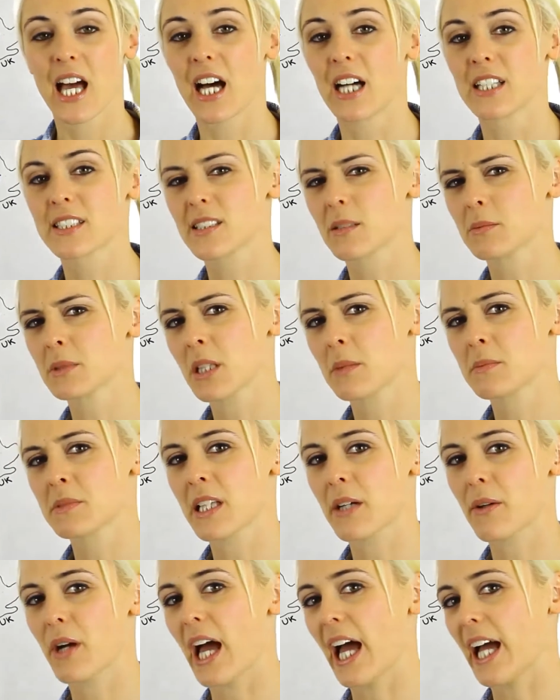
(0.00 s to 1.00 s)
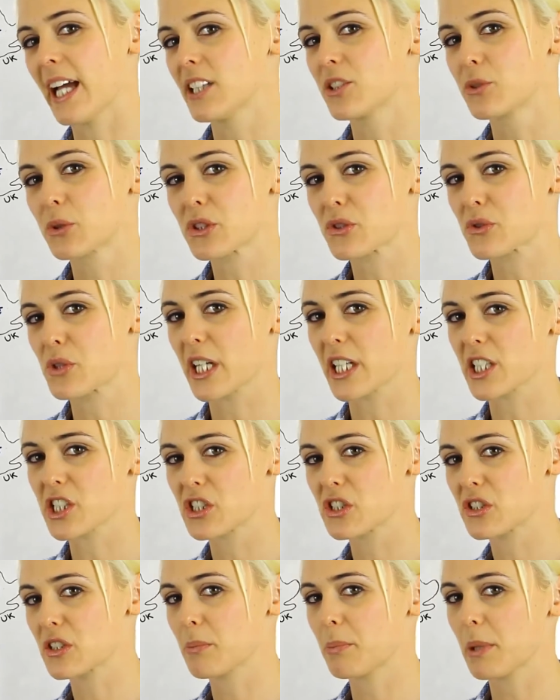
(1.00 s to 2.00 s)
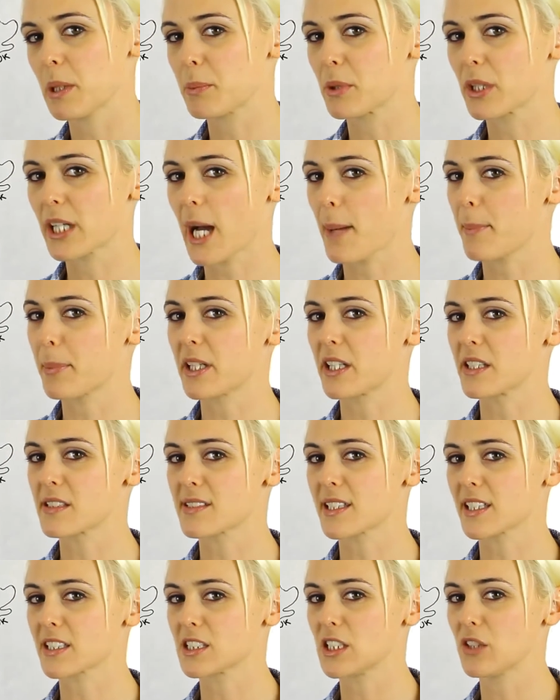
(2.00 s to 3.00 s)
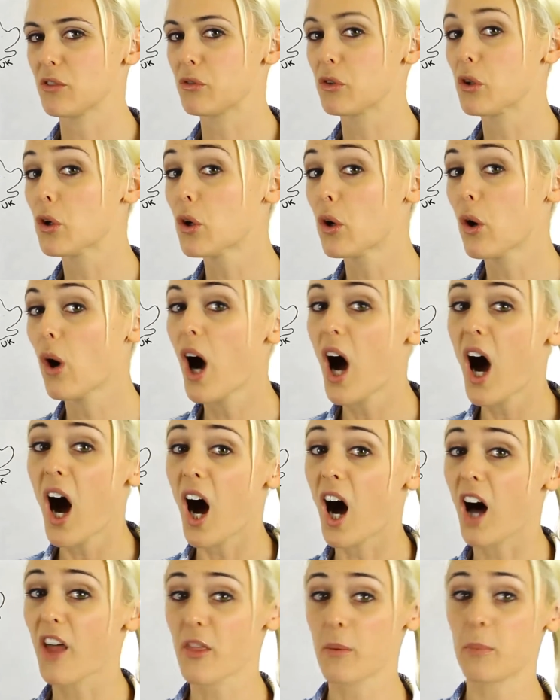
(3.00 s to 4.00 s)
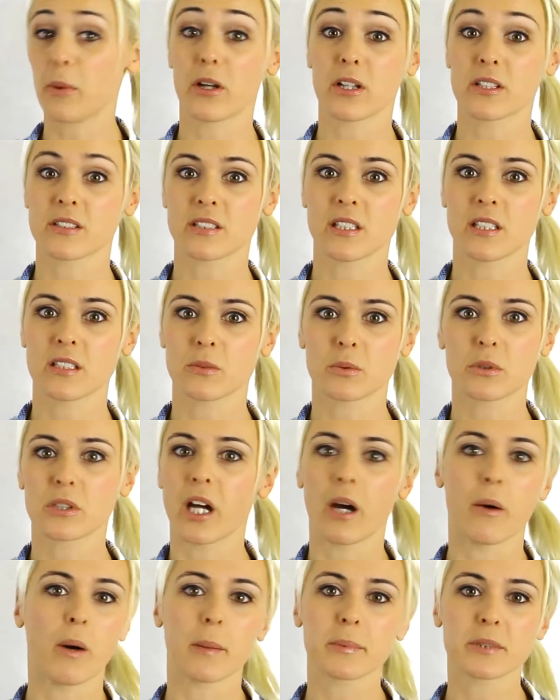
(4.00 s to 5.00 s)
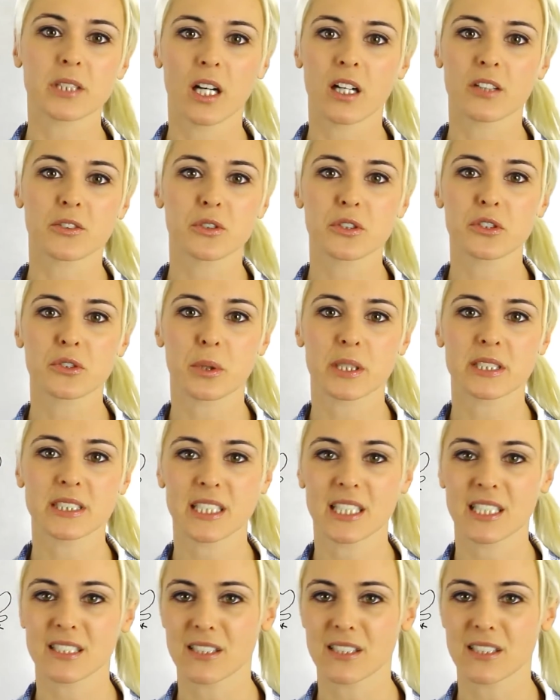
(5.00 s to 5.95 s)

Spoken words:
Sometimes there are age restrictions, some people cap it at 64, other policies will go up to 120 years